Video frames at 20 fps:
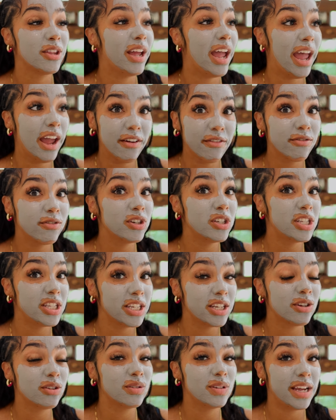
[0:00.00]
every
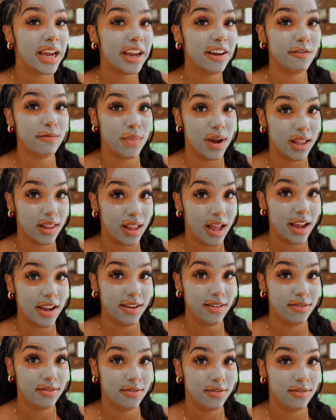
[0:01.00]
single day of my
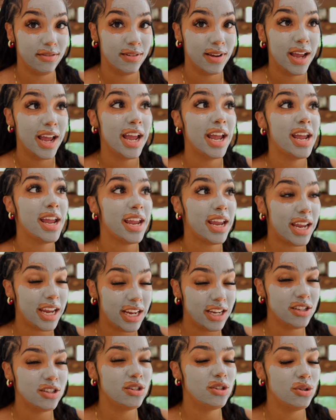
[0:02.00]
life,
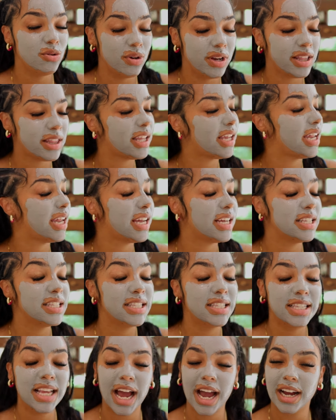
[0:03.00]
He's doing the
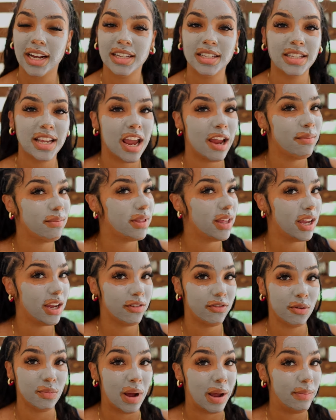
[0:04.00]
exact same thing
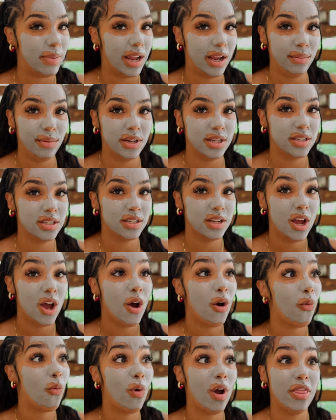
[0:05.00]
for my babies,
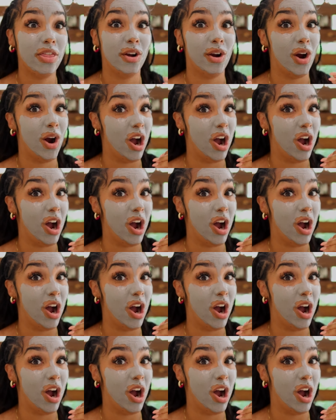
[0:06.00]
whether